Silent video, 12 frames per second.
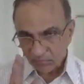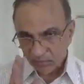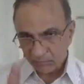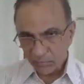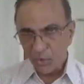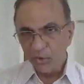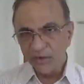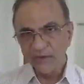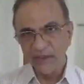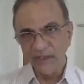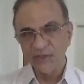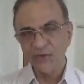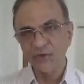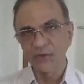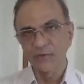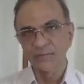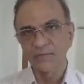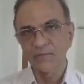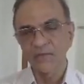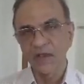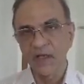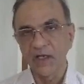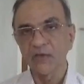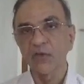Bone texture
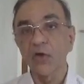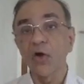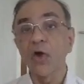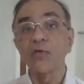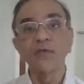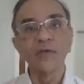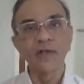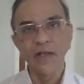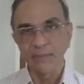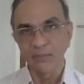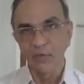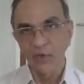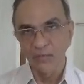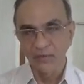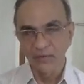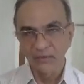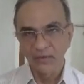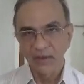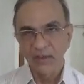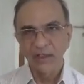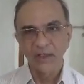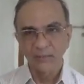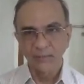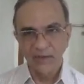is often abnormal
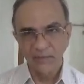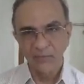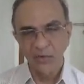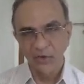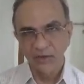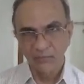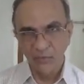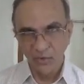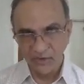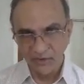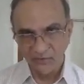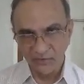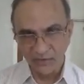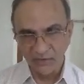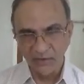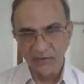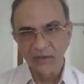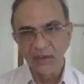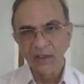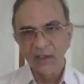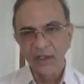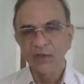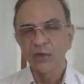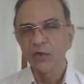in metabolic bone density.
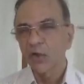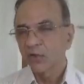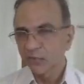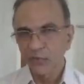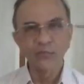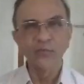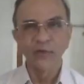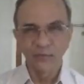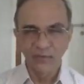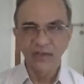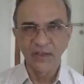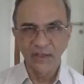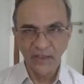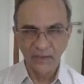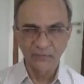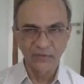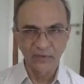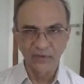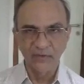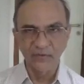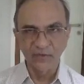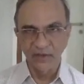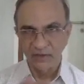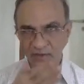It is not so frequently absent in
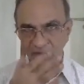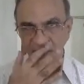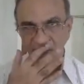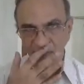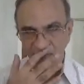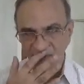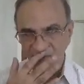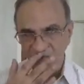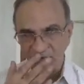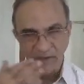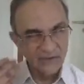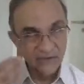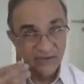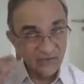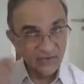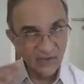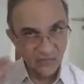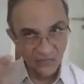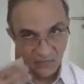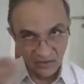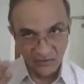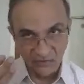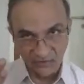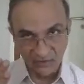skeletal dysplasia. These are
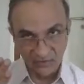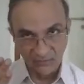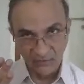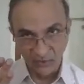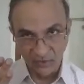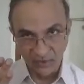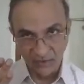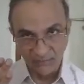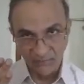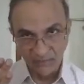words, okay?